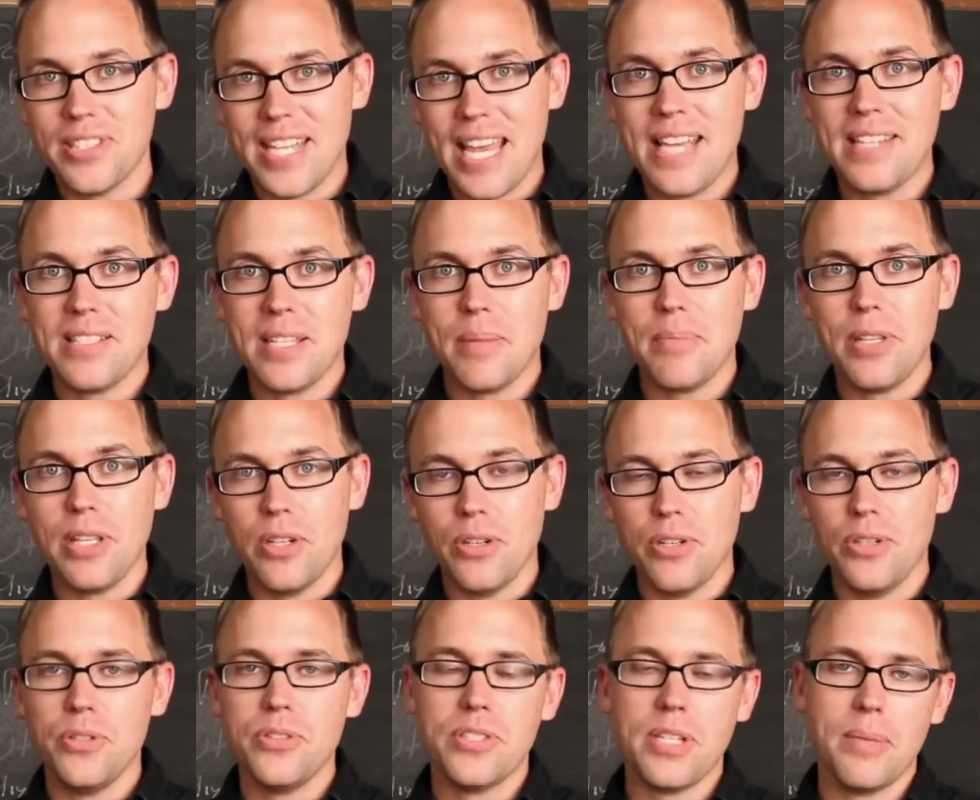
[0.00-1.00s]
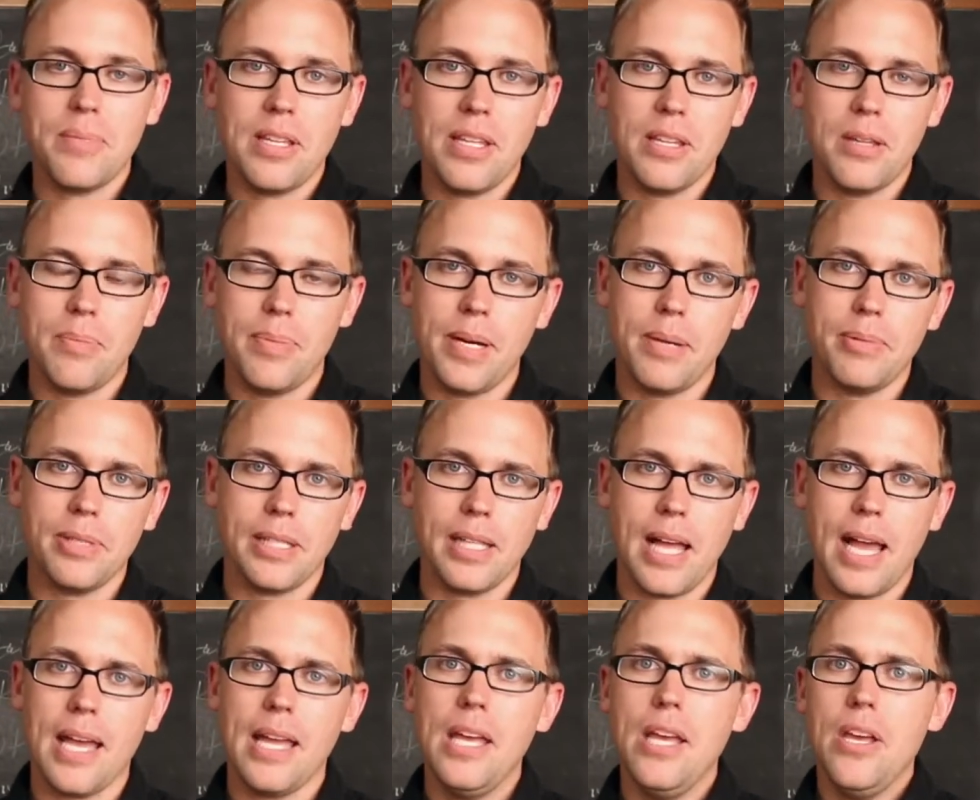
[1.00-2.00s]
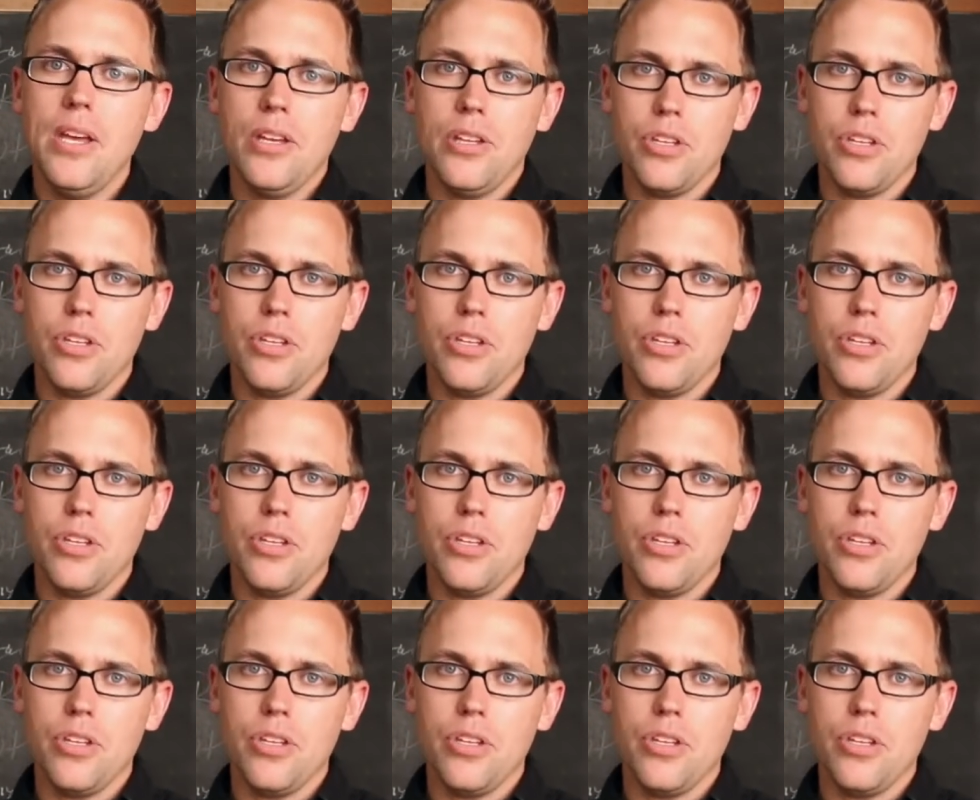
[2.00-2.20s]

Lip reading: say something or do something in the public eye,